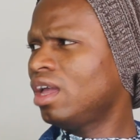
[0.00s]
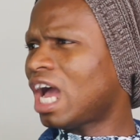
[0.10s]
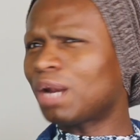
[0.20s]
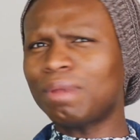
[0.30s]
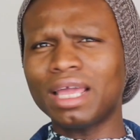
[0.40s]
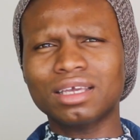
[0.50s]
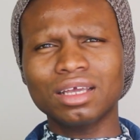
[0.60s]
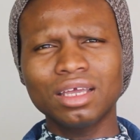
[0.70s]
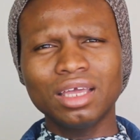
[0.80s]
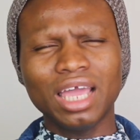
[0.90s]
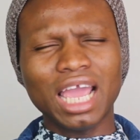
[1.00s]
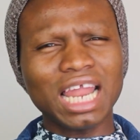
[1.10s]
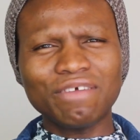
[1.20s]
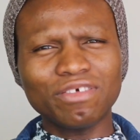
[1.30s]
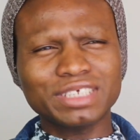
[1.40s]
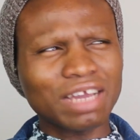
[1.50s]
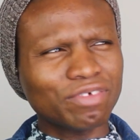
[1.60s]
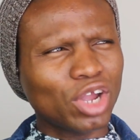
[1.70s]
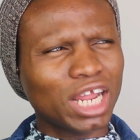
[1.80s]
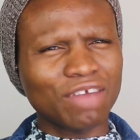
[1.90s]
i'm like a level
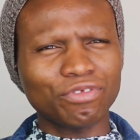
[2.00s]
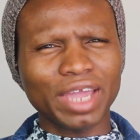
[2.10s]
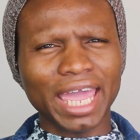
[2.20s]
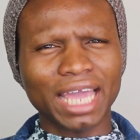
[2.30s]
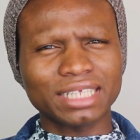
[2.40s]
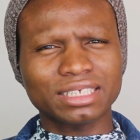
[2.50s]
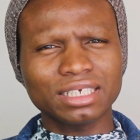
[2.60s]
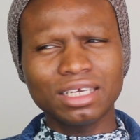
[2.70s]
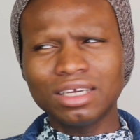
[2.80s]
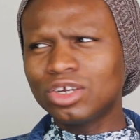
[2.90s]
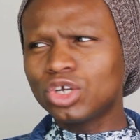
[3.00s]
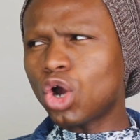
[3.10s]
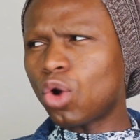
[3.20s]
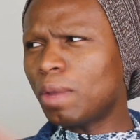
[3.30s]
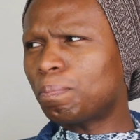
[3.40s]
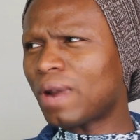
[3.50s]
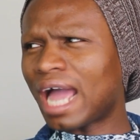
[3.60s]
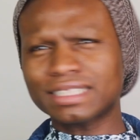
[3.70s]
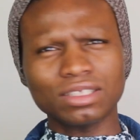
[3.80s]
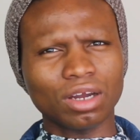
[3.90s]
7 or a level 8 going
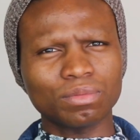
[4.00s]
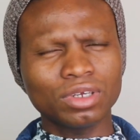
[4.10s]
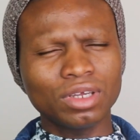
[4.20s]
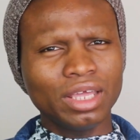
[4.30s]
platinum